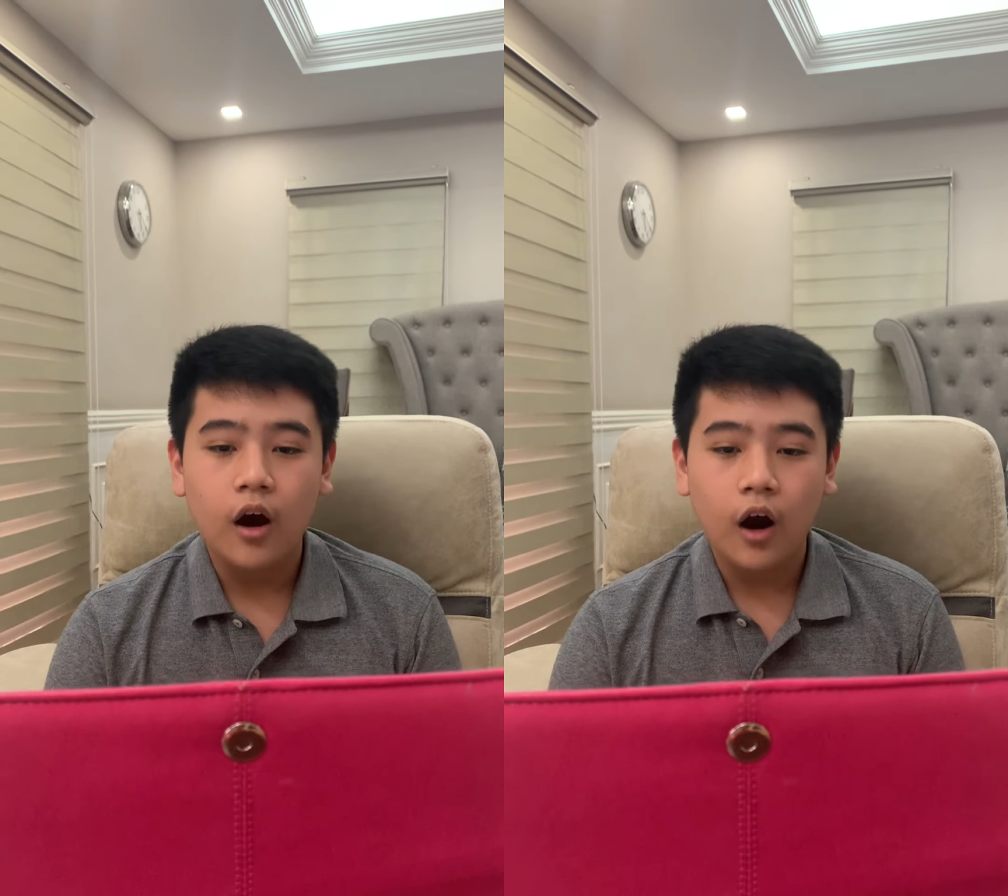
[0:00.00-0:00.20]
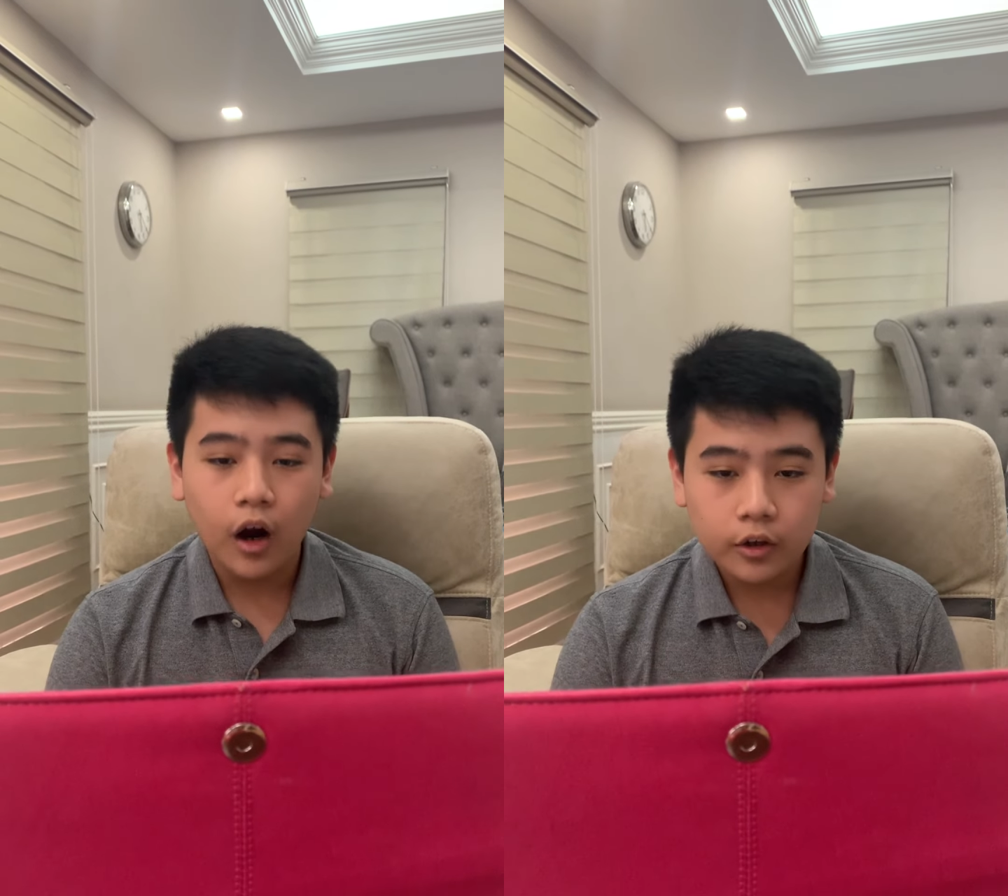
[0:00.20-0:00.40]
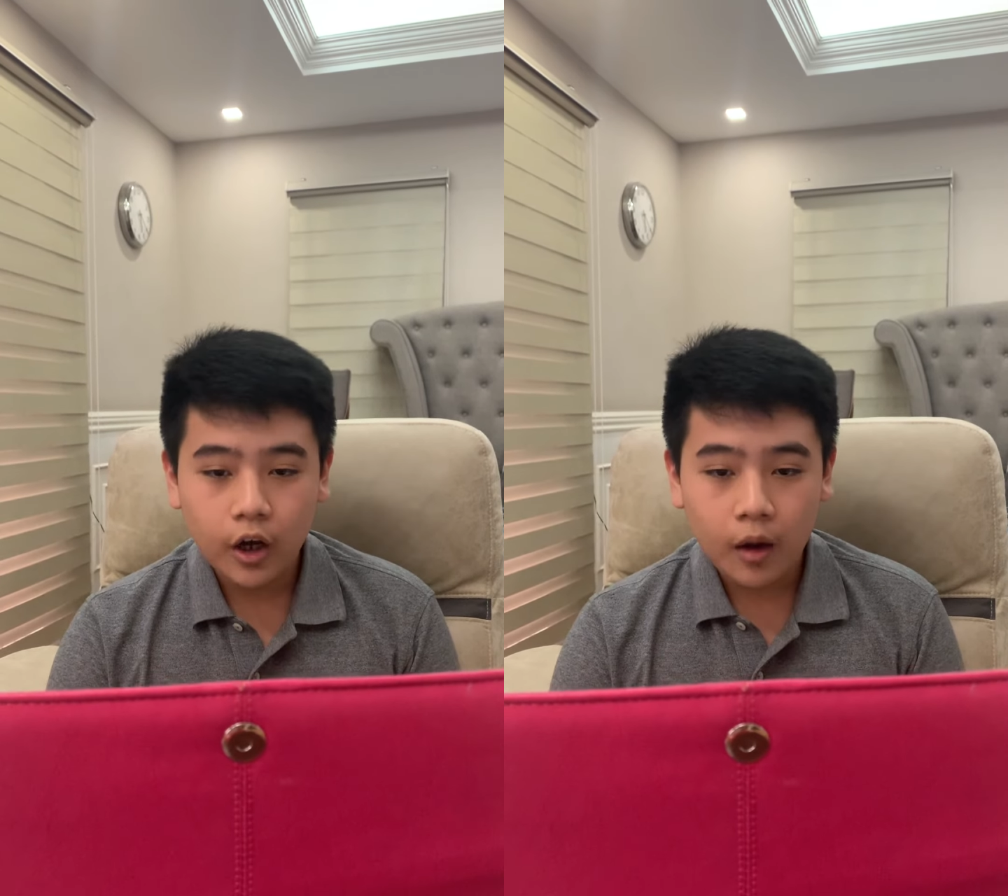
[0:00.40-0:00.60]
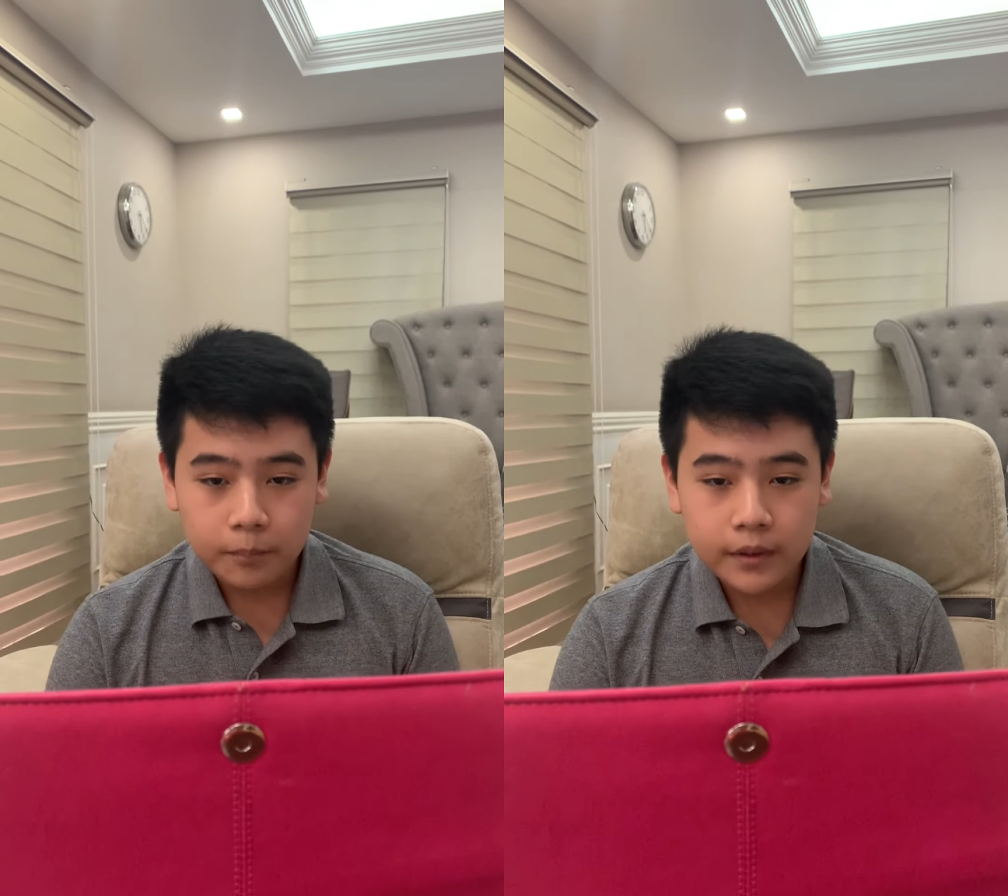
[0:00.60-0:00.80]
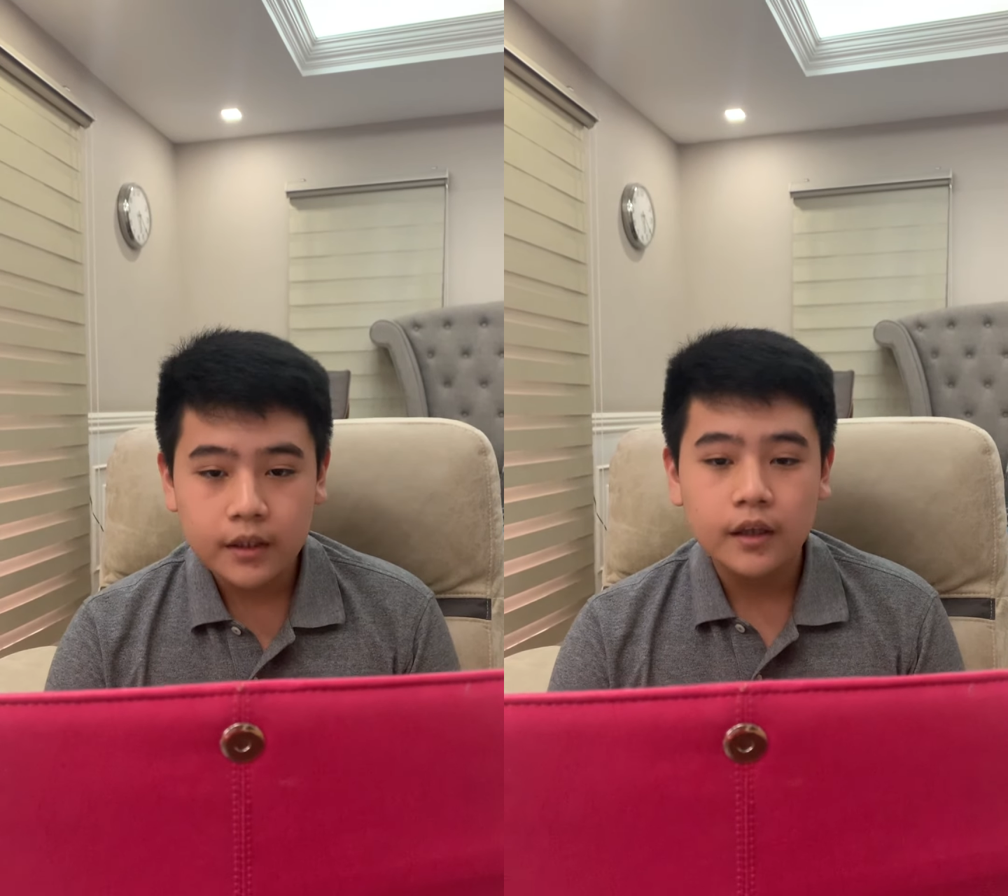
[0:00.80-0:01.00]
hard
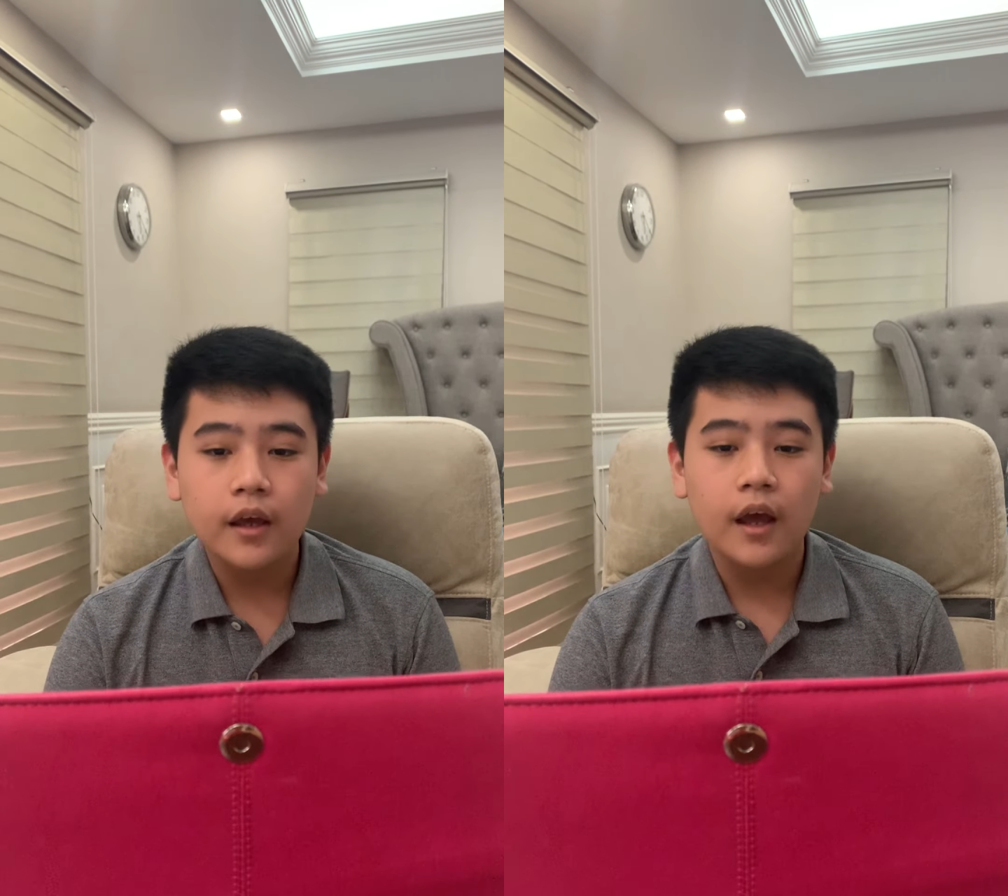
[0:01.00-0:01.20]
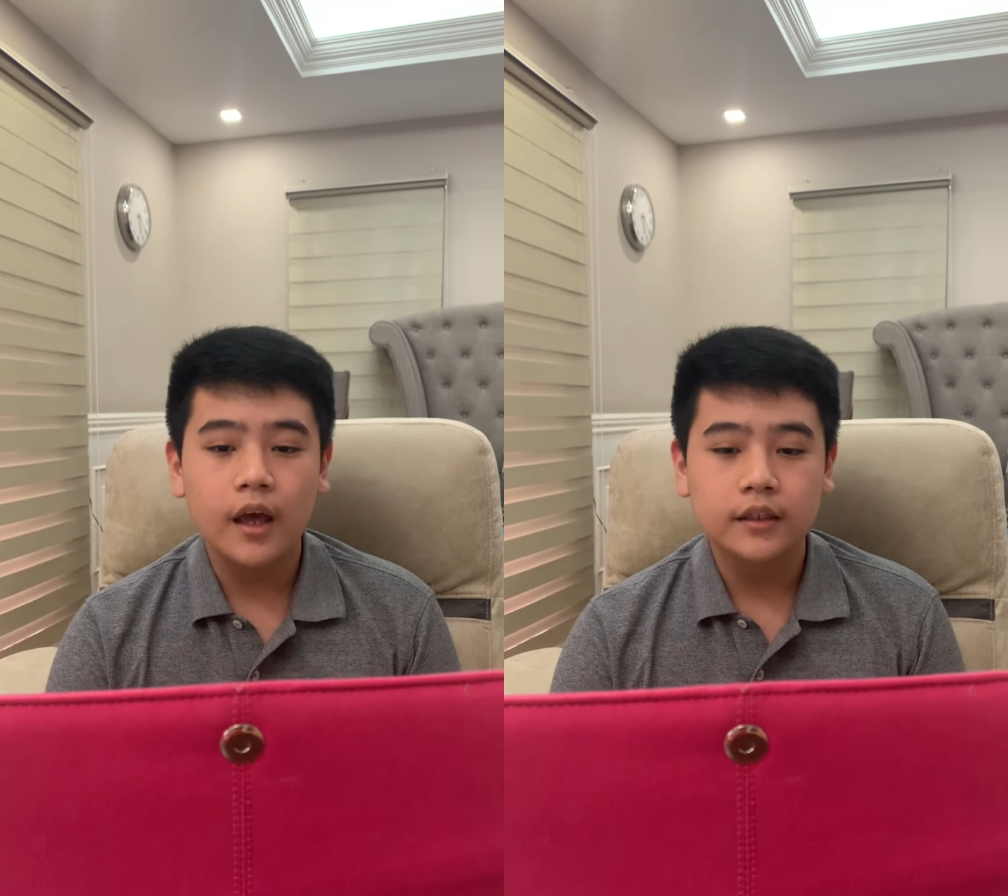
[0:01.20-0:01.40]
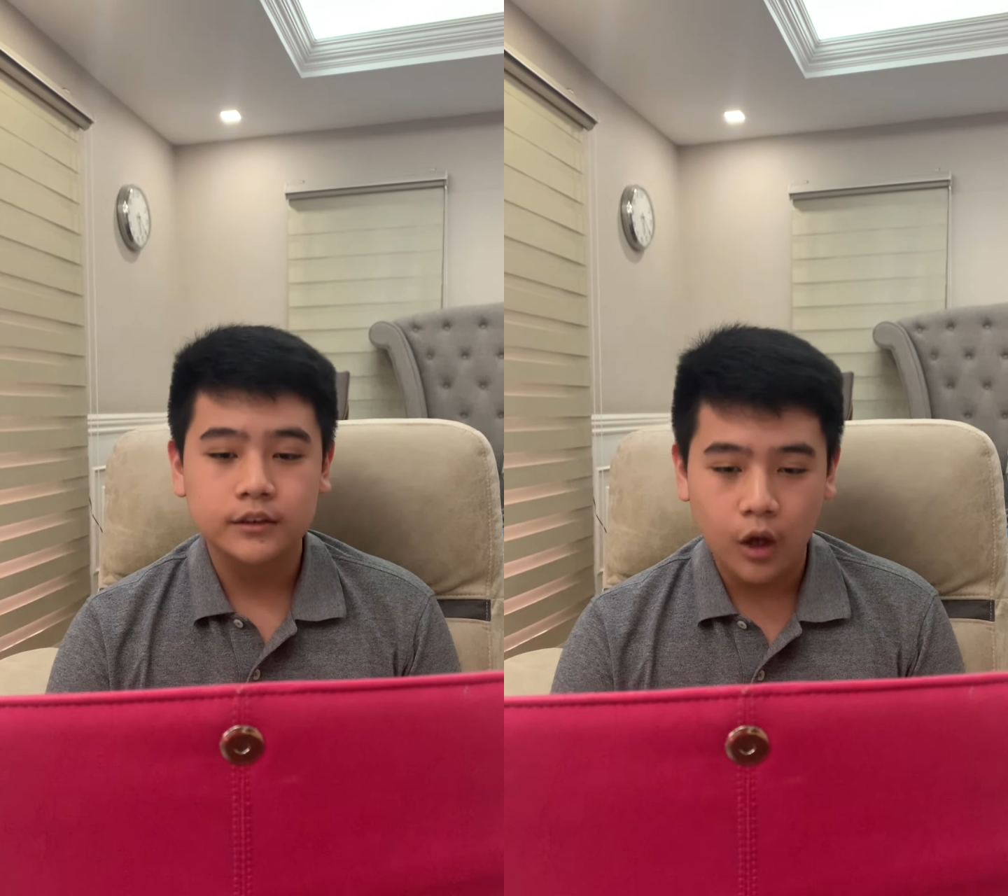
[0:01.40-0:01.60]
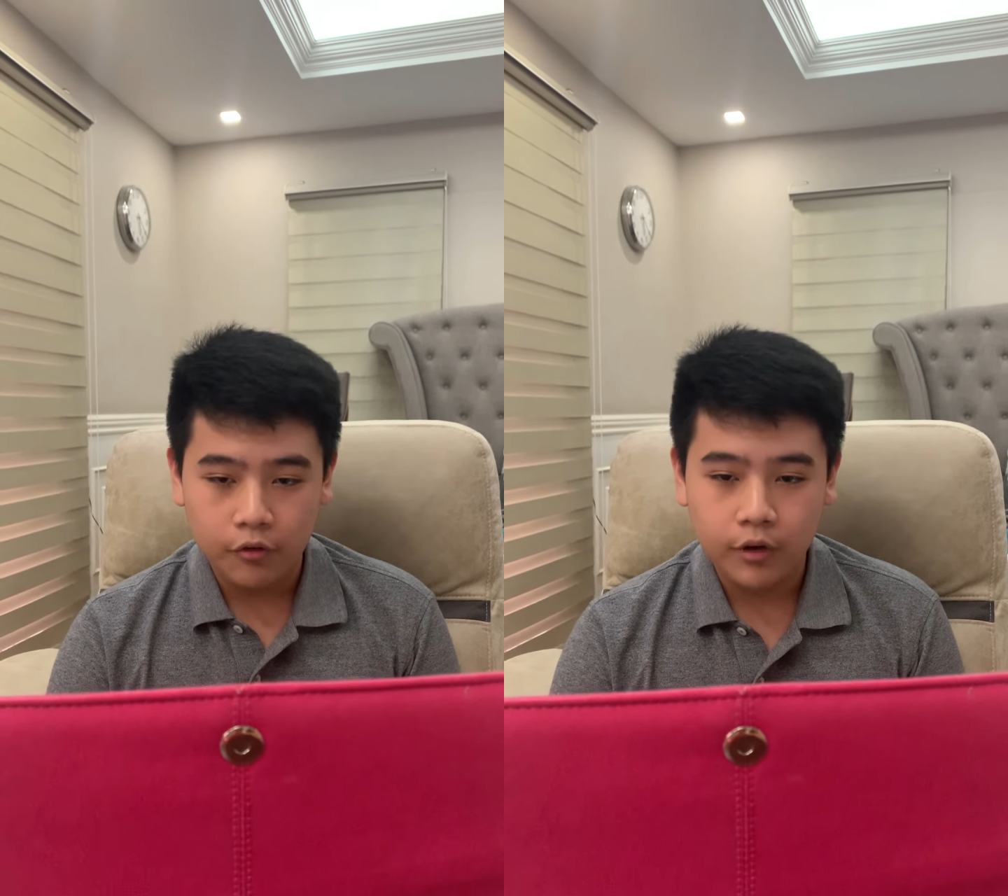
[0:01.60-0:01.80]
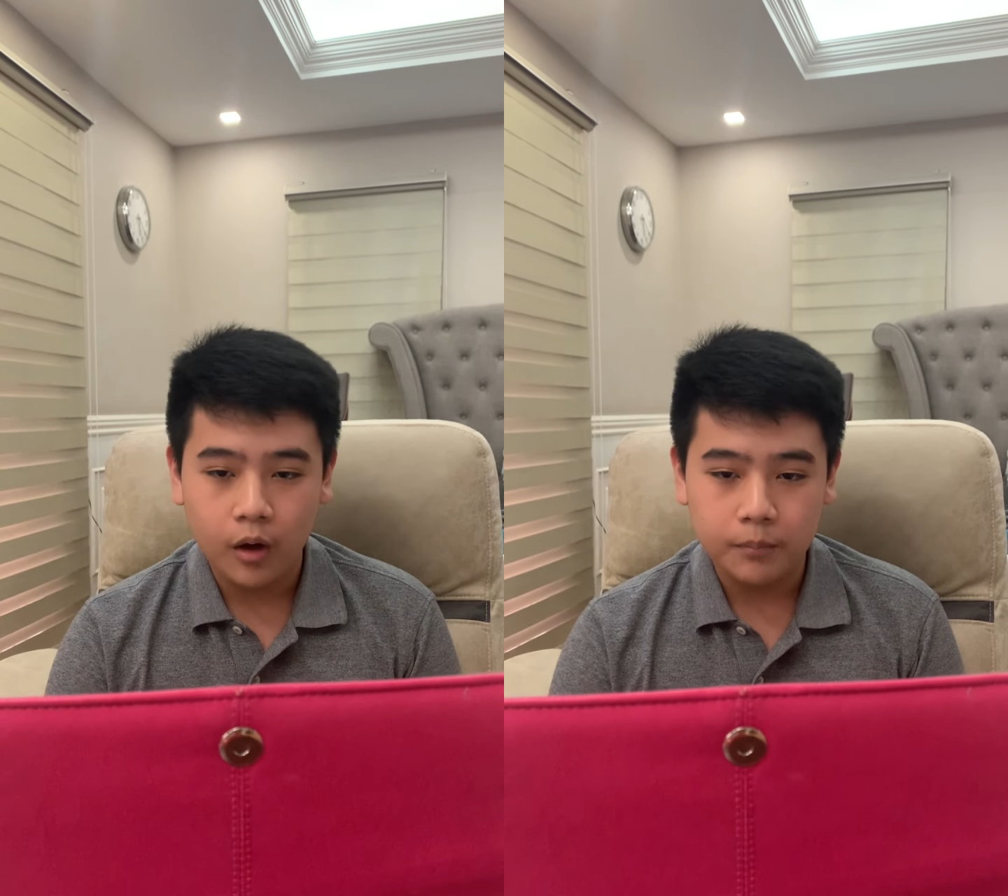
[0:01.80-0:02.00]
copy and
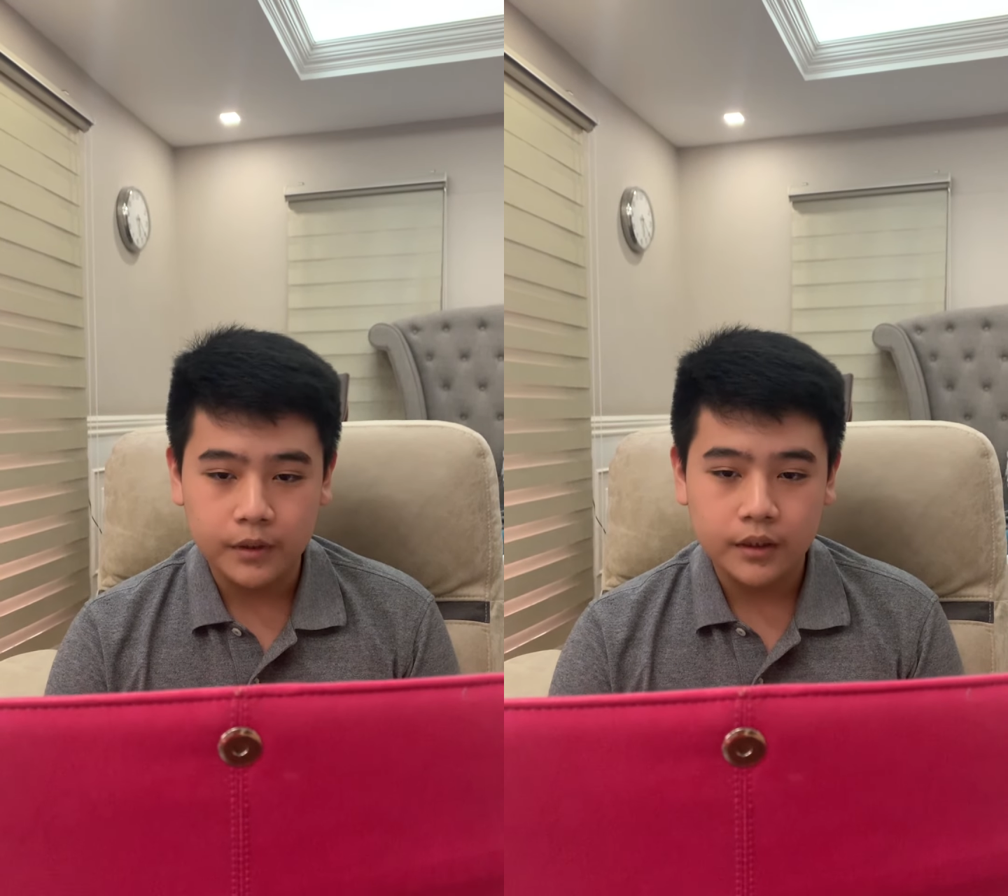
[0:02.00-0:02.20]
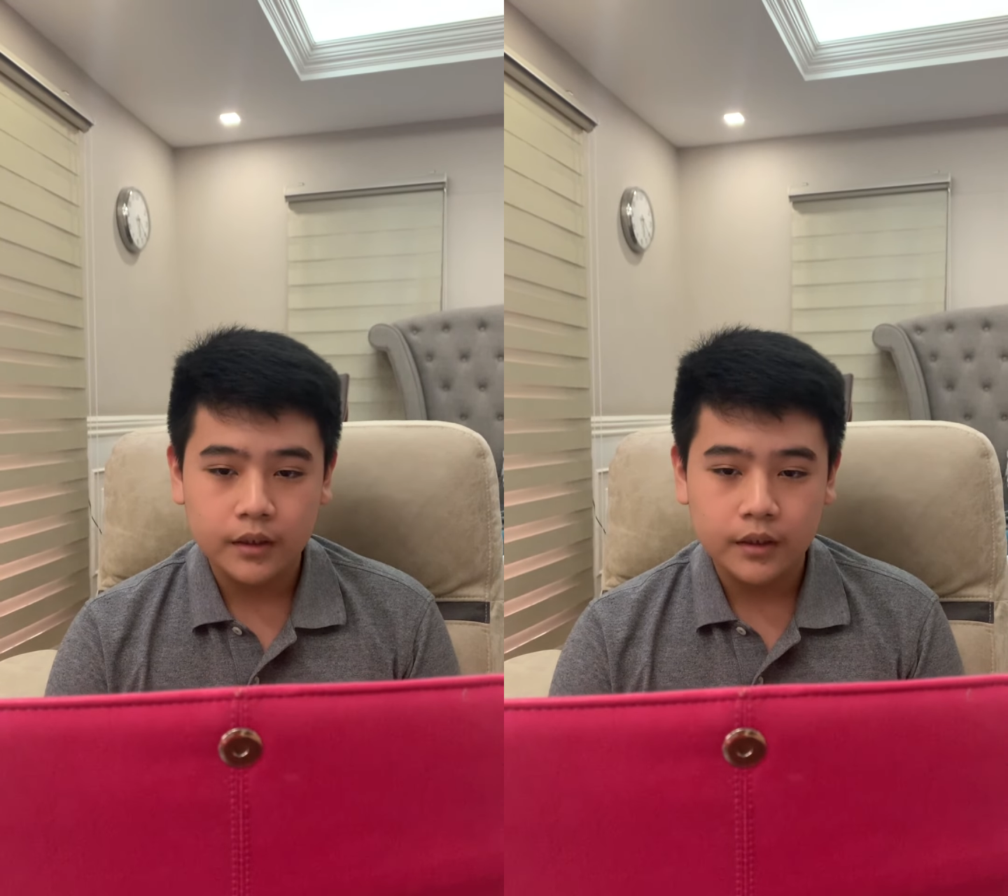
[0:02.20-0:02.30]
soft copy.